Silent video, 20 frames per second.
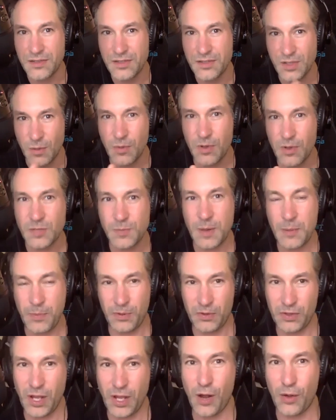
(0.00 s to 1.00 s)
So most people
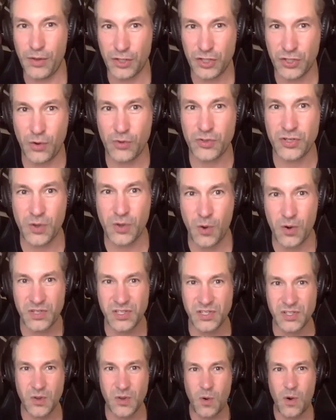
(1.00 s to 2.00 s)
know the Trojan horse
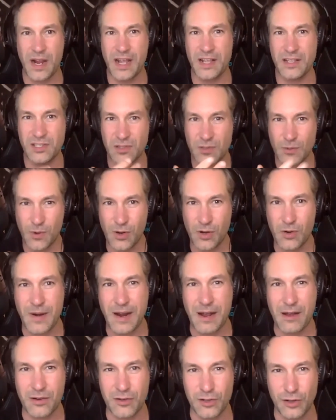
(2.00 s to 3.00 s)
story. It's thrown
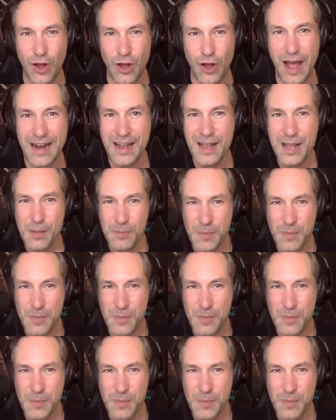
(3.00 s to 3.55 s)
around a lot.